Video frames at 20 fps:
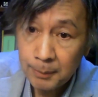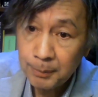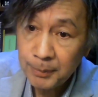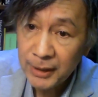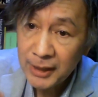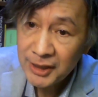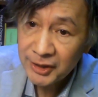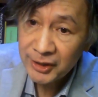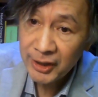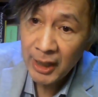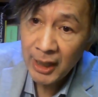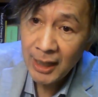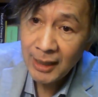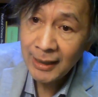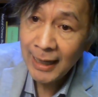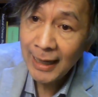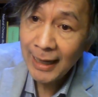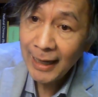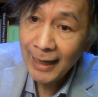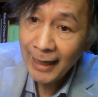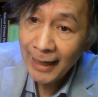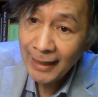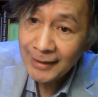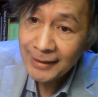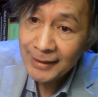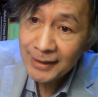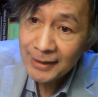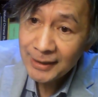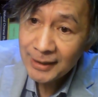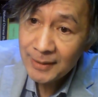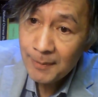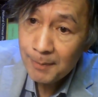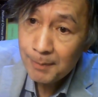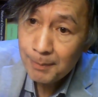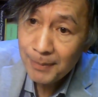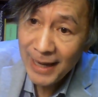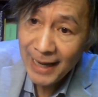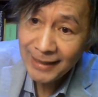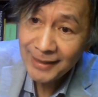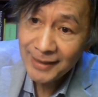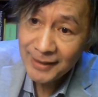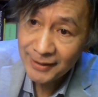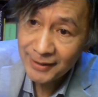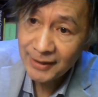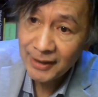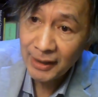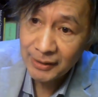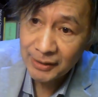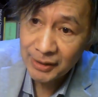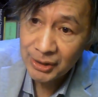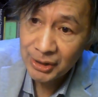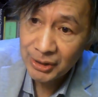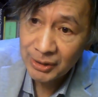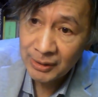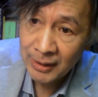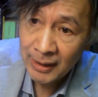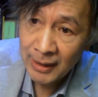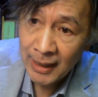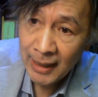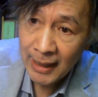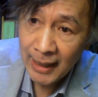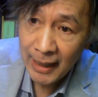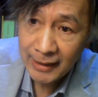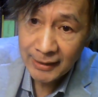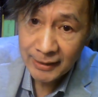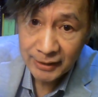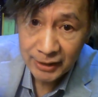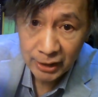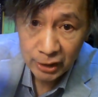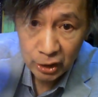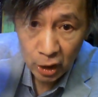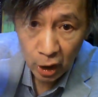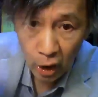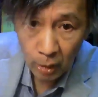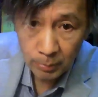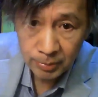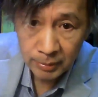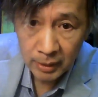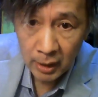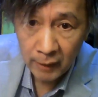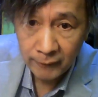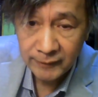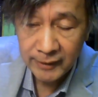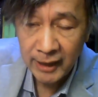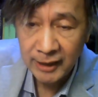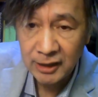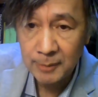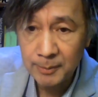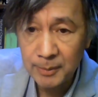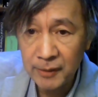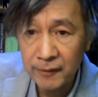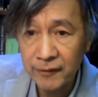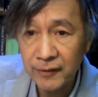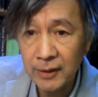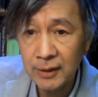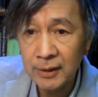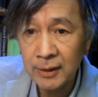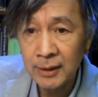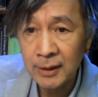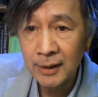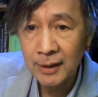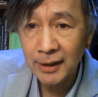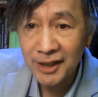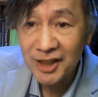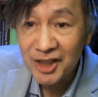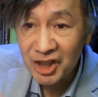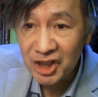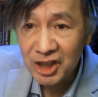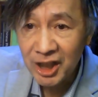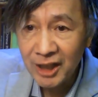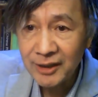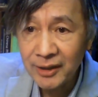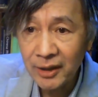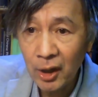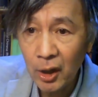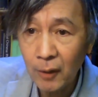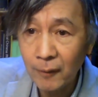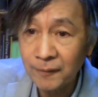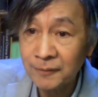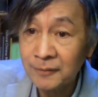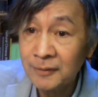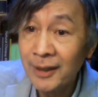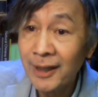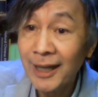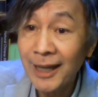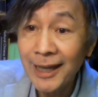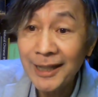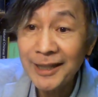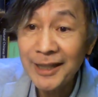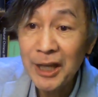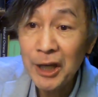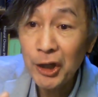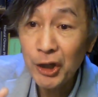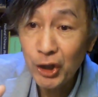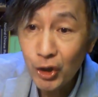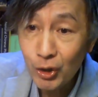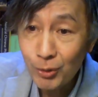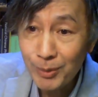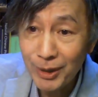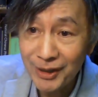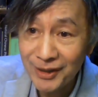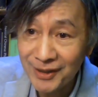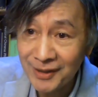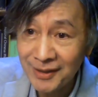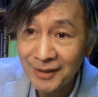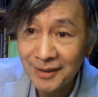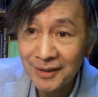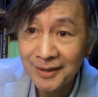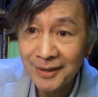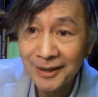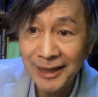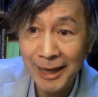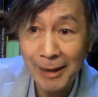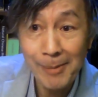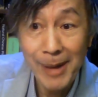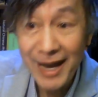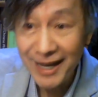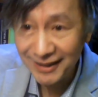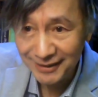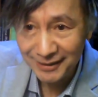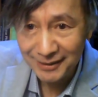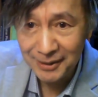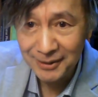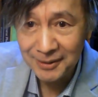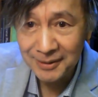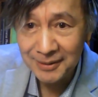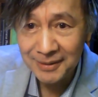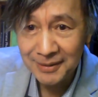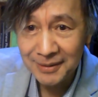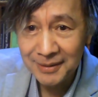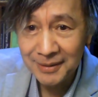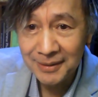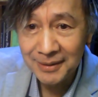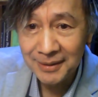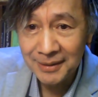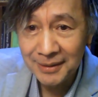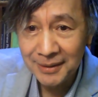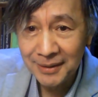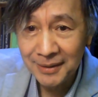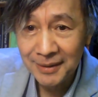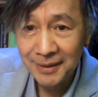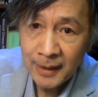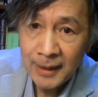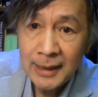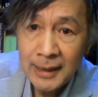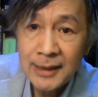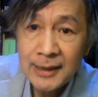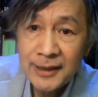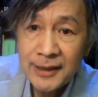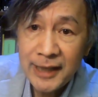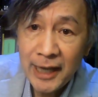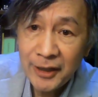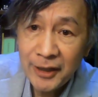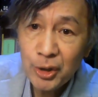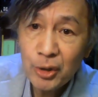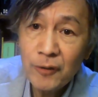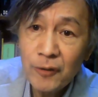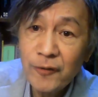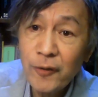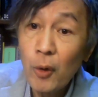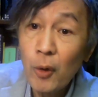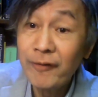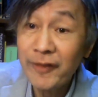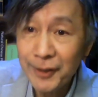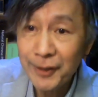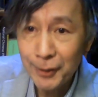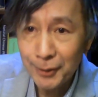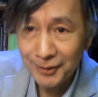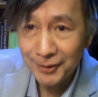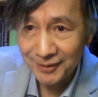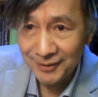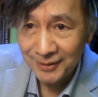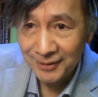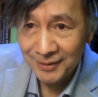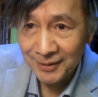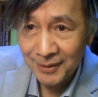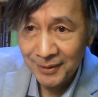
based on energy balance condition at the top of the atmosphere instead of any human's command. Thank you for viewing.